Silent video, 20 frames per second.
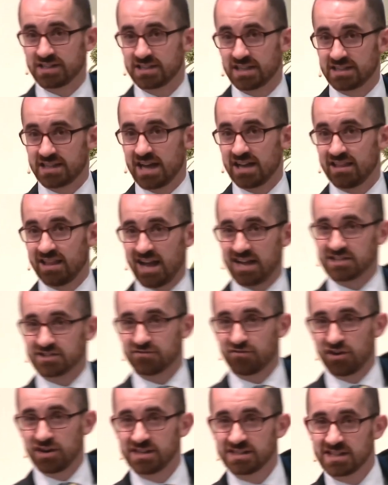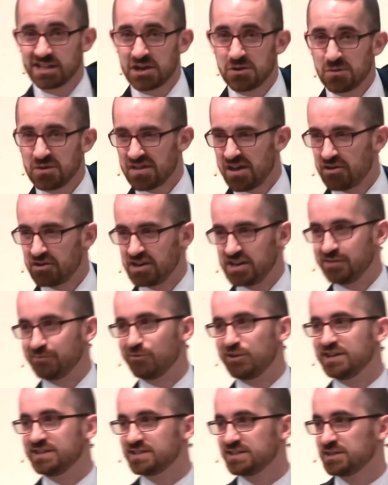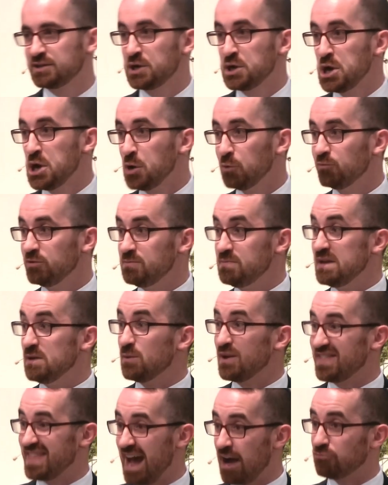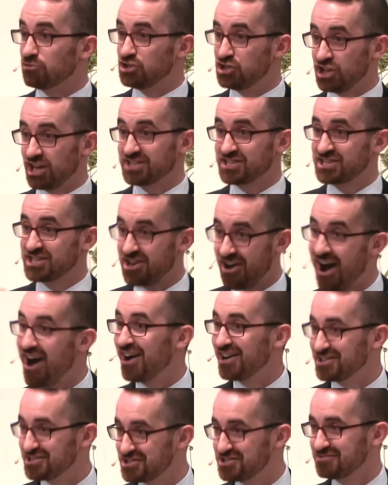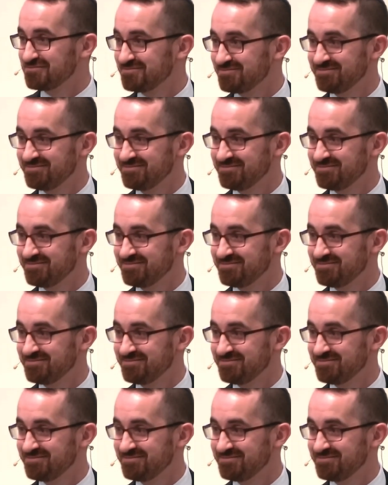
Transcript: that last phrase there, without any reason, would be without just cause.